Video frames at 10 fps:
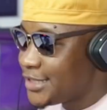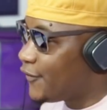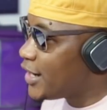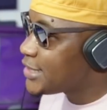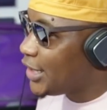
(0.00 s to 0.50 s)
As
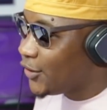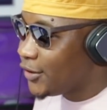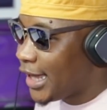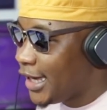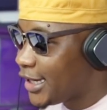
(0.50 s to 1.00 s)
far as I know,
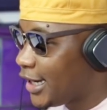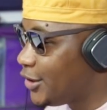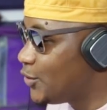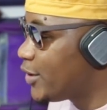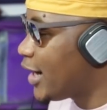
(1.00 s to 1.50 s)
like uh,
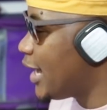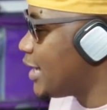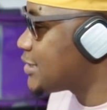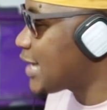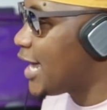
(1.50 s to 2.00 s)
you
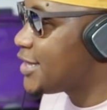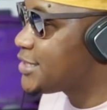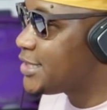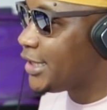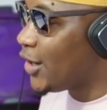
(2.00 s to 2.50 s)
guys are the
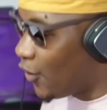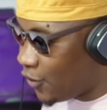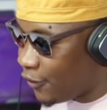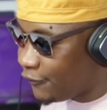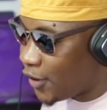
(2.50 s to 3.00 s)
CEO
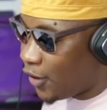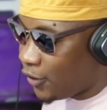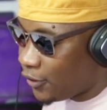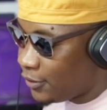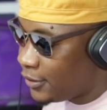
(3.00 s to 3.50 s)
of your
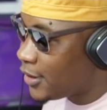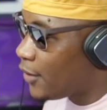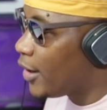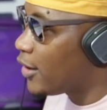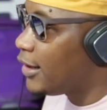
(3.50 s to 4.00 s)
own
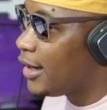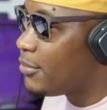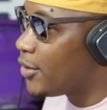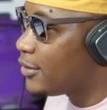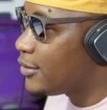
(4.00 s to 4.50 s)
record
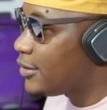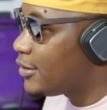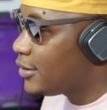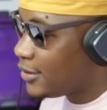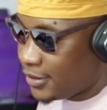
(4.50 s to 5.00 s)
label.
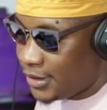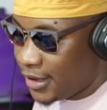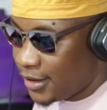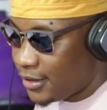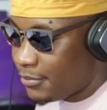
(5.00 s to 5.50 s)
Yeah.
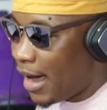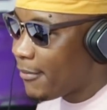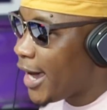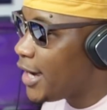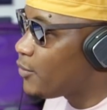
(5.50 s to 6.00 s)
Yeah.
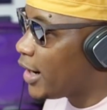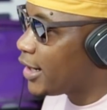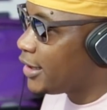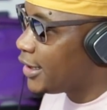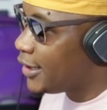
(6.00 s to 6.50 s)
Mama A
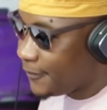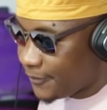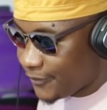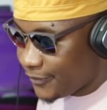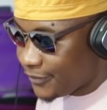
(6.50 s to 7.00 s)
record, yeah?
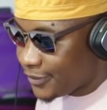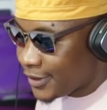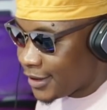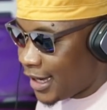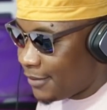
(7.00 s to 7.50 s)
Mm-hmm. Yeah.
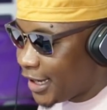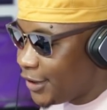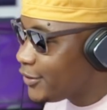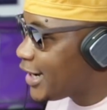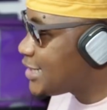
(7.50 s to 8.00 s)
Um
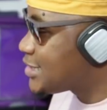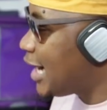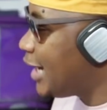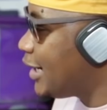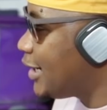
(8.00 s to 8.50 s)
can you guys
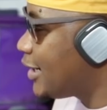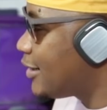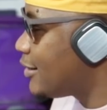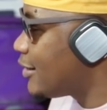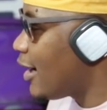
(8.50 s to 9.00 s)
sign
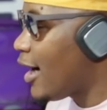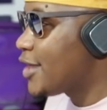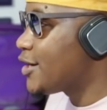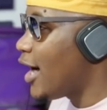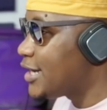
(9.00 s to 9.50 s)

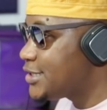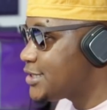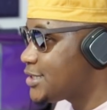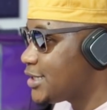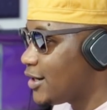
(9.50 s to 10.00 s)
other
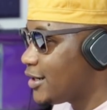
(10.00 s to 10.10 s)
artists?